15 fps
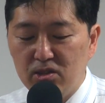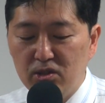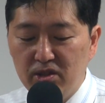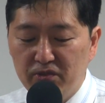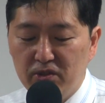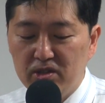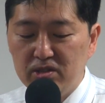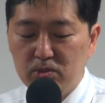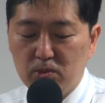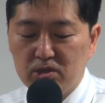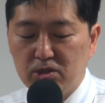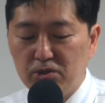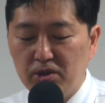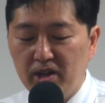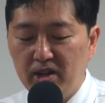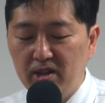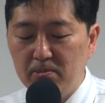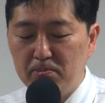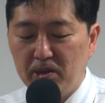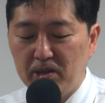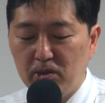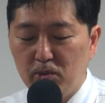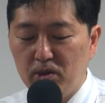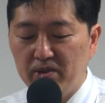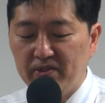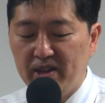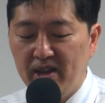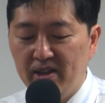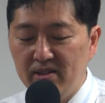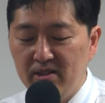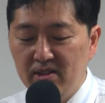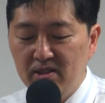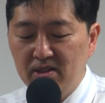universe was created by the word of God,